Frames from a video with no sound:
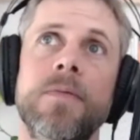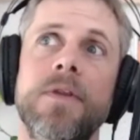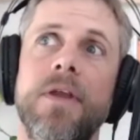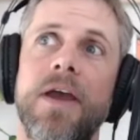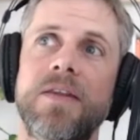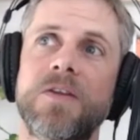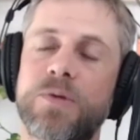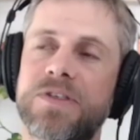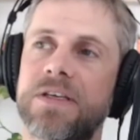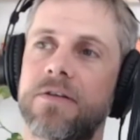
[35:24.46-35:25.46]
And this
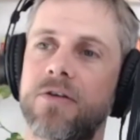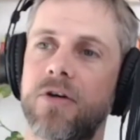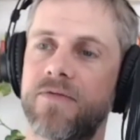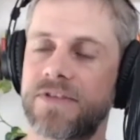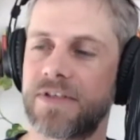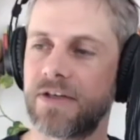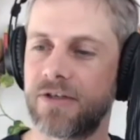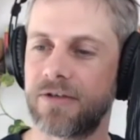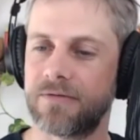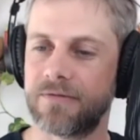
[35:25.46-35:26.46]
particular
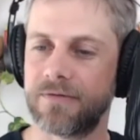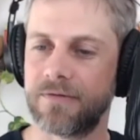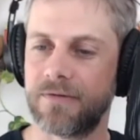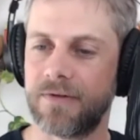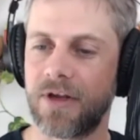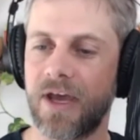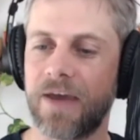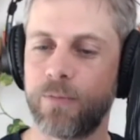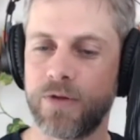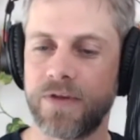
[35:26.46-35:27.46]
conversation that I
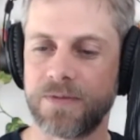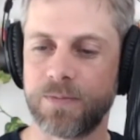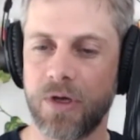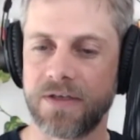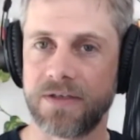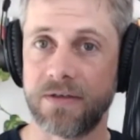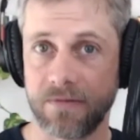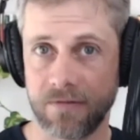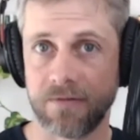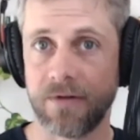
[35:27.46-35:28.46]
had with this person
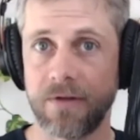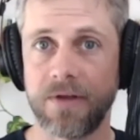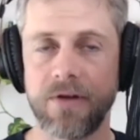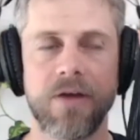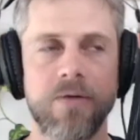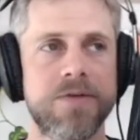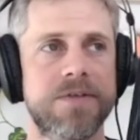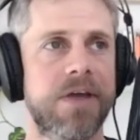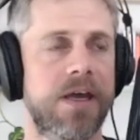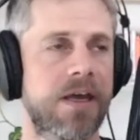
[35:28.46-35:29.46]
that I was
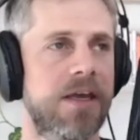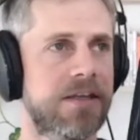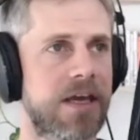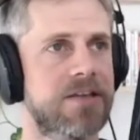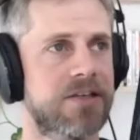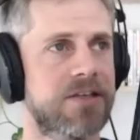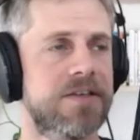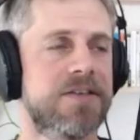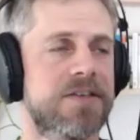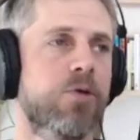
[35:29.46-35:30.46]
engaging in a
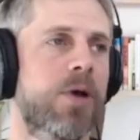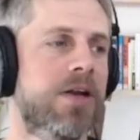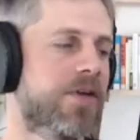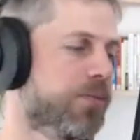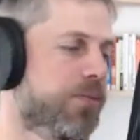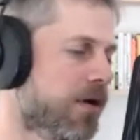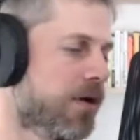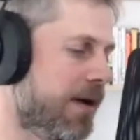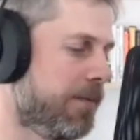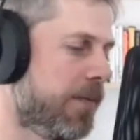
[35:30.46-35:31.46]
small part of our
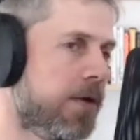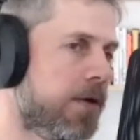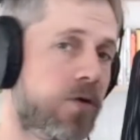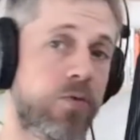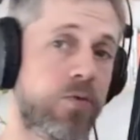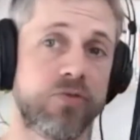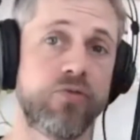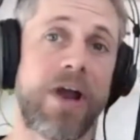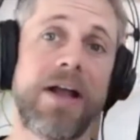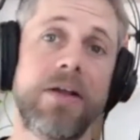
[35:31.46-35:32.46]
program was
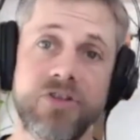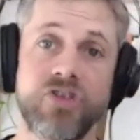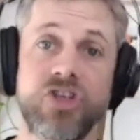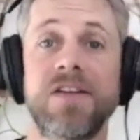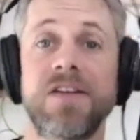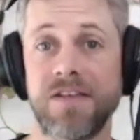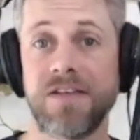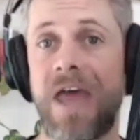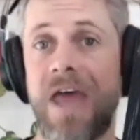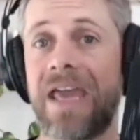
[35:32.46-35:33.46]
around the genesis
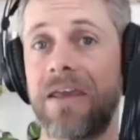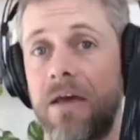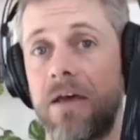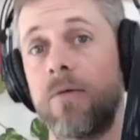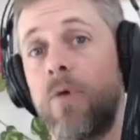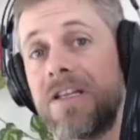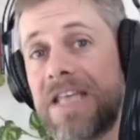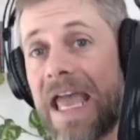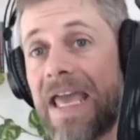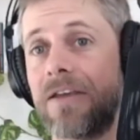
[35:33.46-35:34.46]
of anger and where does
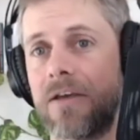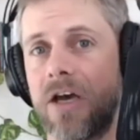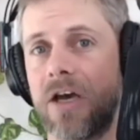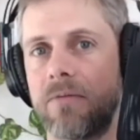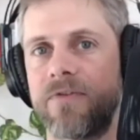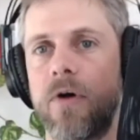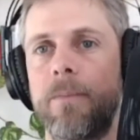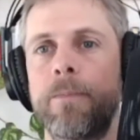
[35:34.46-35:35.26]
anger come from.